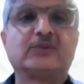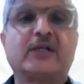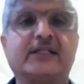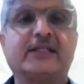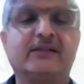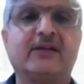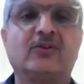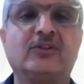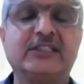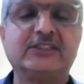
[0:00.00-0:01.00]
So I think
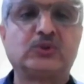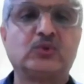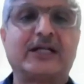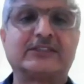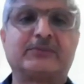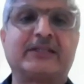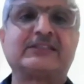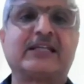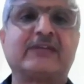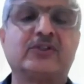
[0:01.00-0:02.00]
on these two
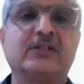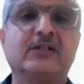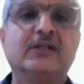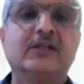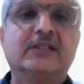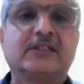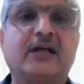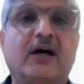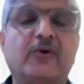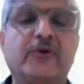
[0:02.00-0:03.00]
aspects, I would
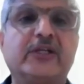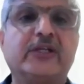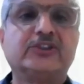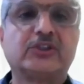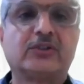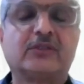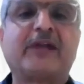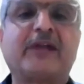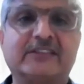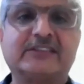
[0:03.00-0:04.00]
say, how do you ensure the
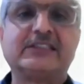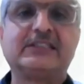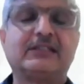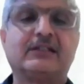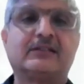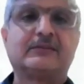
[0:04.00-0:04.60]
privacy